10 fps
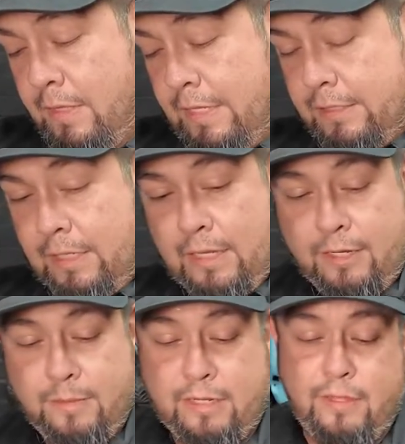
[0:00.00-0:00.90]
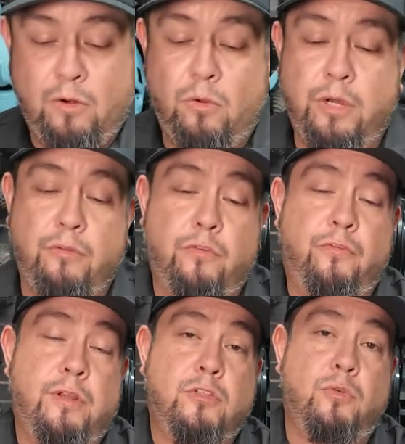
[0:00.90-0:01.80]
That's going to allow you to make that hole here in the
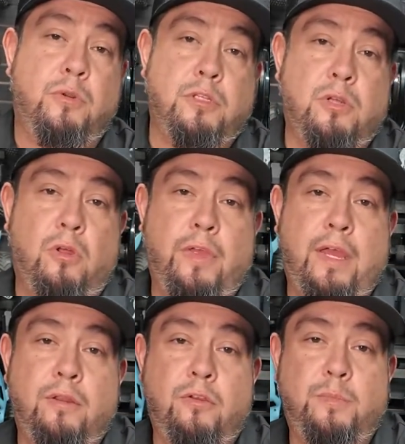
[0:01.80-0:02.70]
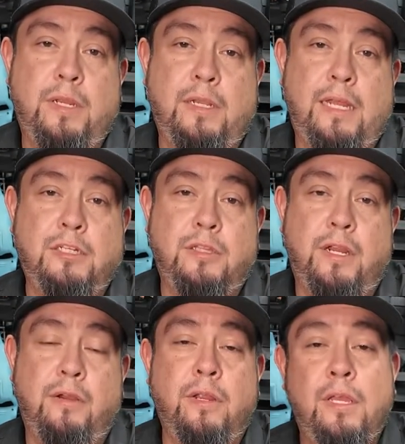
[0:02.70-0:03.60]
front, so when you install that hood pin latch
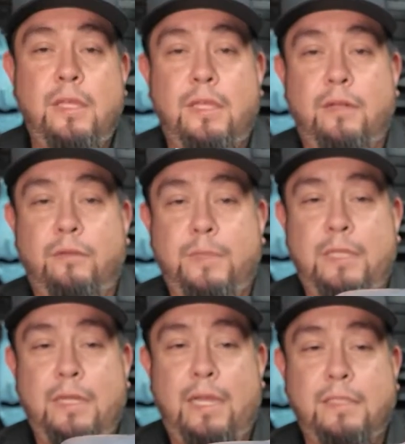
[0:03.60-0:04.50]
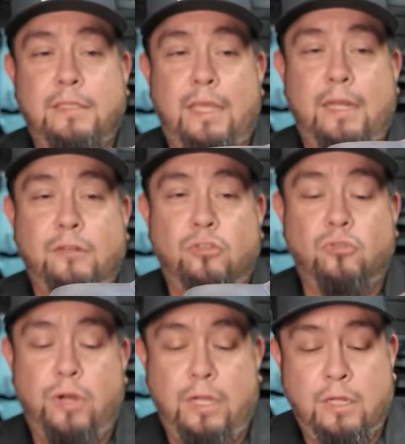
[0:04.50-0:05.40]
there, it'll be nice and
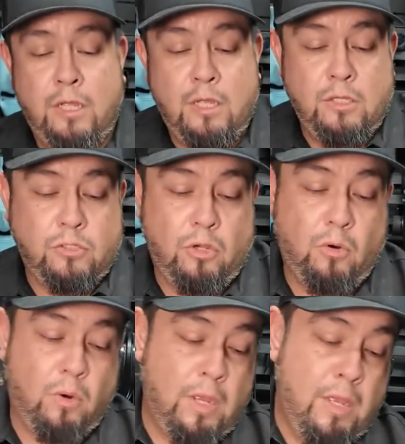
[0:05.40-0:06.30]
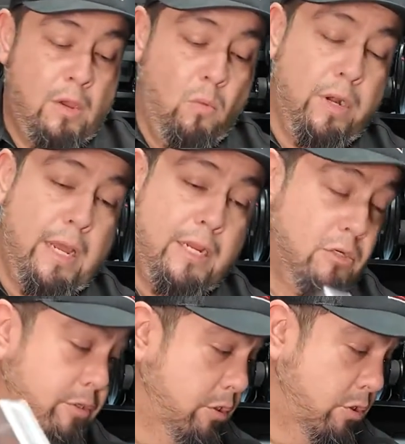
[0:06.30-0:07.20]
straight. So what I
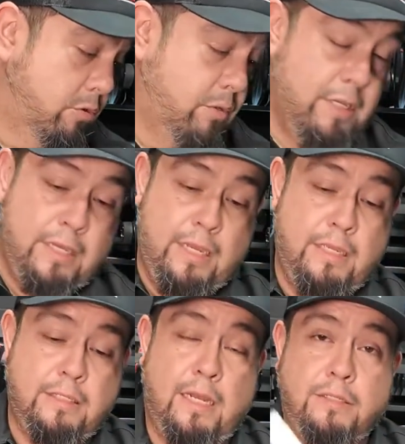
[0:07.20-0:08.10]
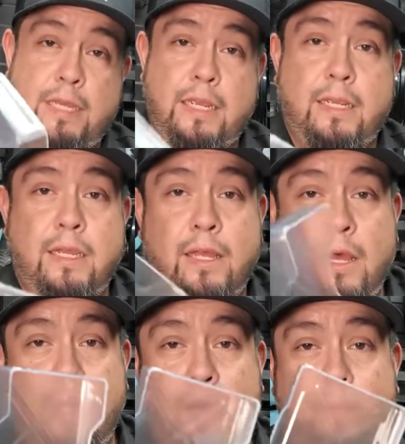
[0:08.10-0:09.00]
usually do is I'll take
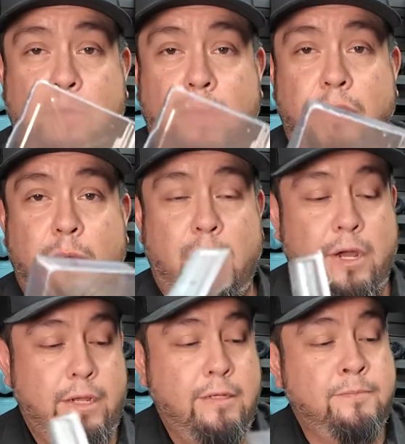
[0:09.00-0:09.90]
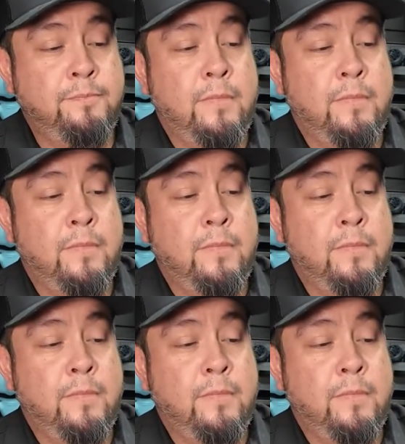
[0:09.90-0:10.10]
the body,